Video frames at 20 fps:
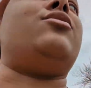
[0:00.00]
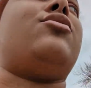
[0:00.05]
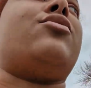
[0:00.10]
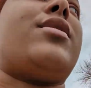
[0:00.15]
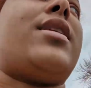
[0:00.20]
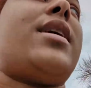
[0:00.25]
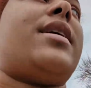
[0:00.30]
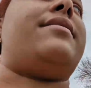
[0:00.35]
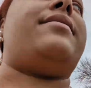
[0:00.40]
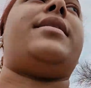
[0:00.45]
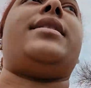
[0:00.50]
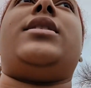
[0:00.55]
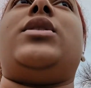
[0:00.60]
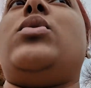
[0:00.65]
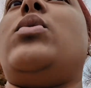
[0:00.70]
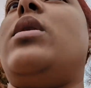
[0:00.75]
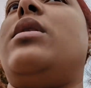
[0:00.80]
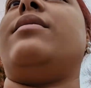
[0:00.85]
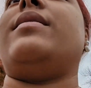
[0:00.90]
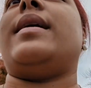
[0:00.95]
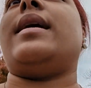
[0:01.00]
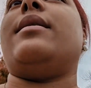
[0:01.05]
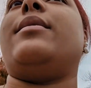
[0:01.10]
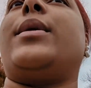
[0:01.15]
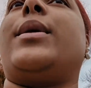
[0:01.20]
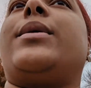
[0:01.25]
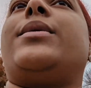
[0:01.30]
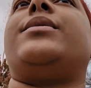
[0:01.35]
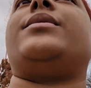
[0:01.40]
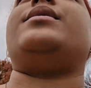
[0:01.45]
drive like 12
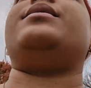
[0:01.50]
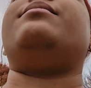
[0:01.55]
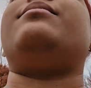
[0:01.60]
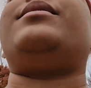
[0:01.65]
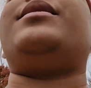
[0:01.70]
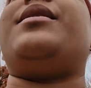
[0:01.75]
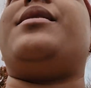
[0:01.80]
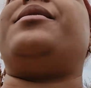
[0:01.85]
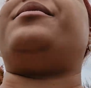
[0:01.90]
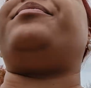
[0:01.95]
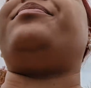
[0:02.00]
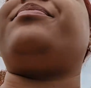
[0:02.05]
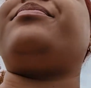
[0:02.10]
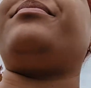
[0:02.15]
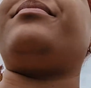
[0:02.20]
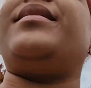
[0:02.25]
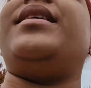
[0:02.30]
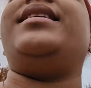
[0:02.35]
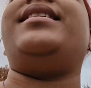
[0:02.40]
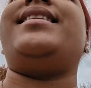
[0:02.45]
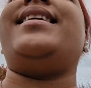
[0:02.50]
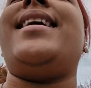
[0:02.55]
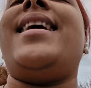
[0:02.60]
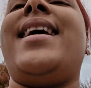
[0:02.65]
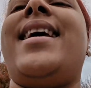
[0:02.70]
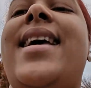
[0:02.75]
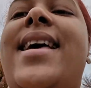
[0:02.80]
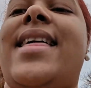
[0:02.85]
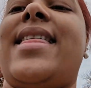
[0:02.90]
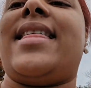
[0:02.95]
hours. So
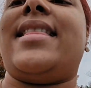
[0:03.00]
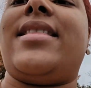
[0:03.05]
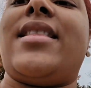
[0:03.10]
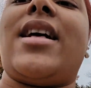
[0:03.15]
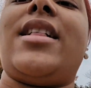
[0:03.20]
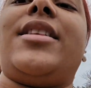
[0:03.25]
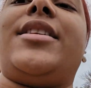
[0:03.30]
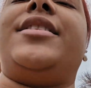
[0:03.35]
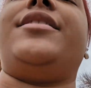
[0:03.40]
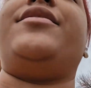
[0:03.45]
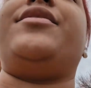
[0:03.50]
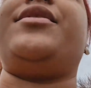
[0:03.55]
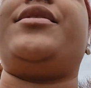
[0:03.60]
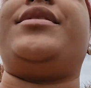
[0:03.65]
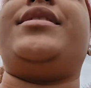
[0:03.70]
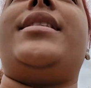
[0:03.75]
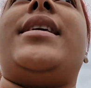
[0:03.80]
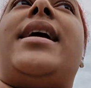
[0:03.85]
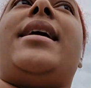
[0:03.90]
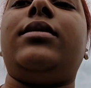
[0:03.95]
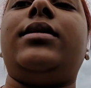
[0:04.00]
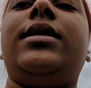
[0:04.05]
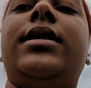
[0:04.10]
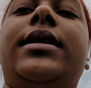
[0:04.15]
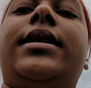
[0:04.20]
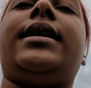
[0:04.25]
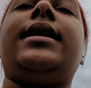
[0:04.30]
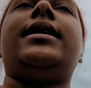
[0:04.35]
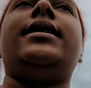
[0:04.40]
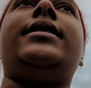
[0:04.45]
I'm not looking forward to that. See
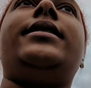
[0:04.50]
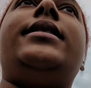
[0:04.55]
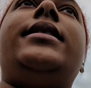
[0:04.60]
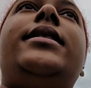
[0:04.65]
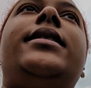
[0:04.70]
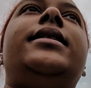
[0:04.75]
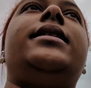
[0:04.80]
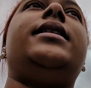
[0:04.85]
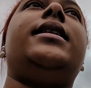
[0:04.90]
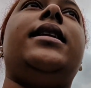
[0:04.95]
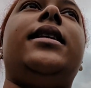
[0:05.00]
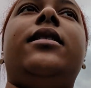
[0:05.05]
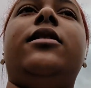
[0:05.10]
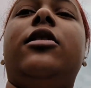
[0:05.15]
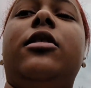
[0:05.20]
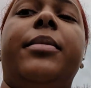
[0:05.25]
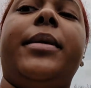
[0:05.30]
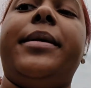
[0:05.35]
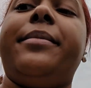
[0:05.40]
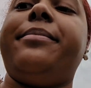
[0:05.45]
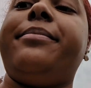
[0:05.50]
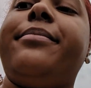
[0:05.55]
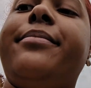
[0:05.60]
you guys in a little bit.